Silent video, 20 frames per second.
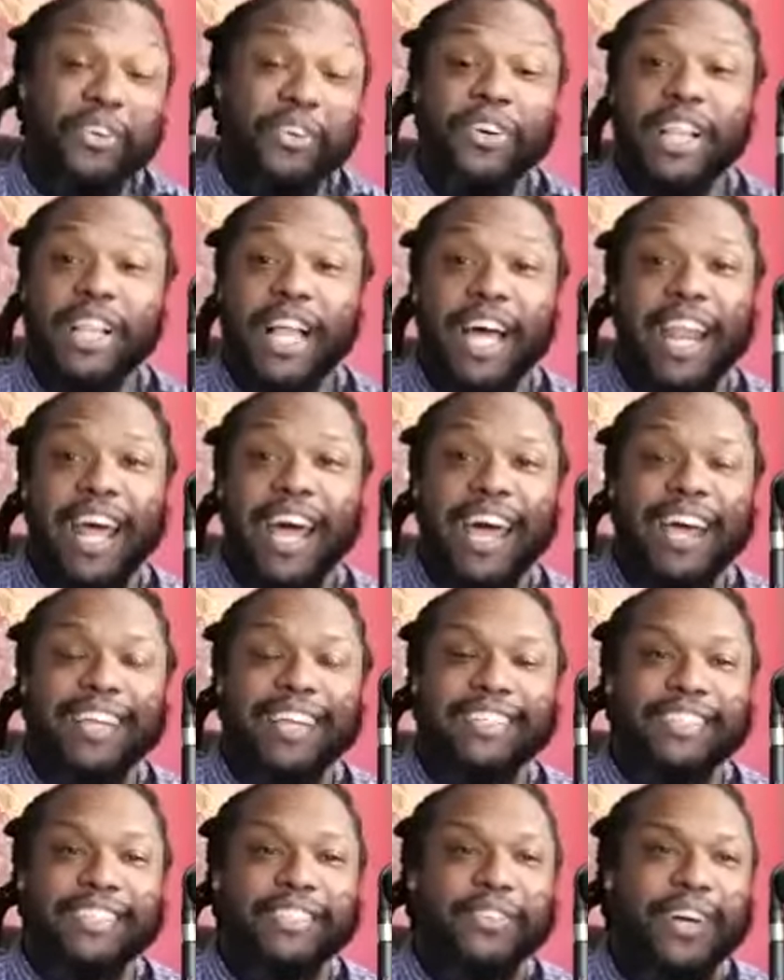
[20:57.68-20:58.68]
glad I
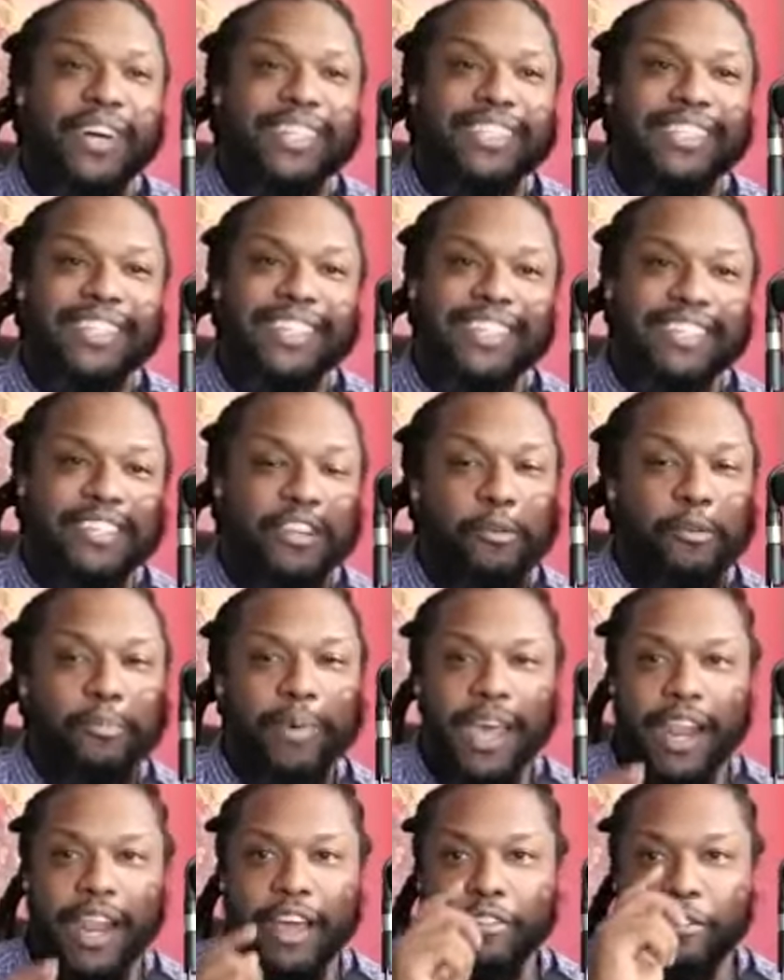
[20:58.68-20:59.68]
asked this question because you're a
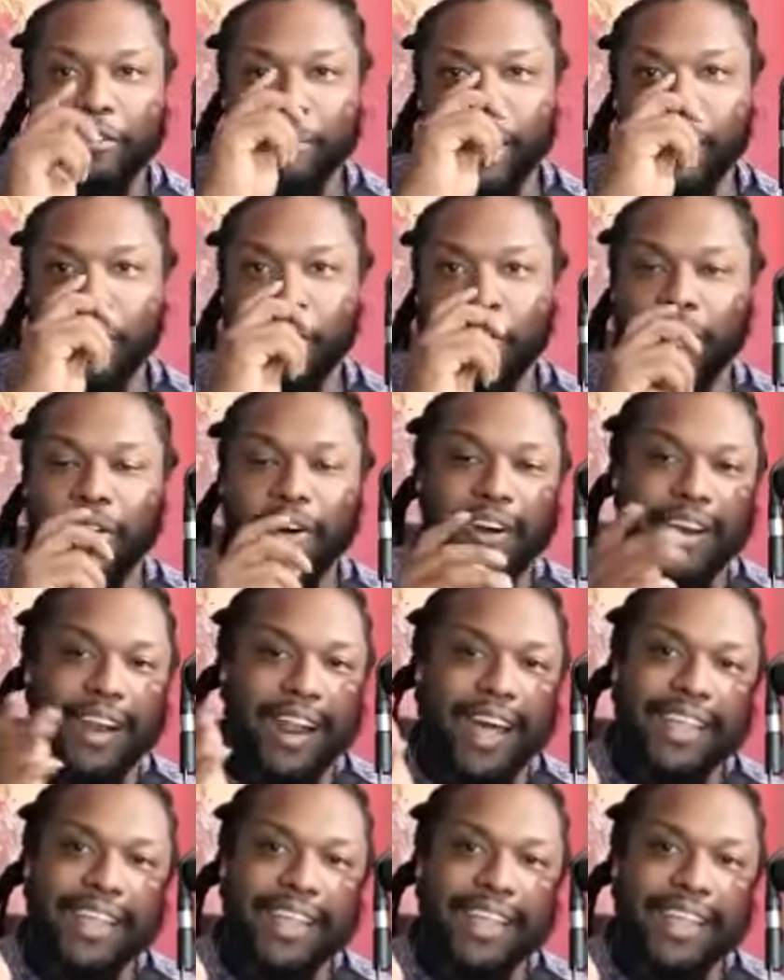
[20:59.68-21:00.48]
man after my own heart.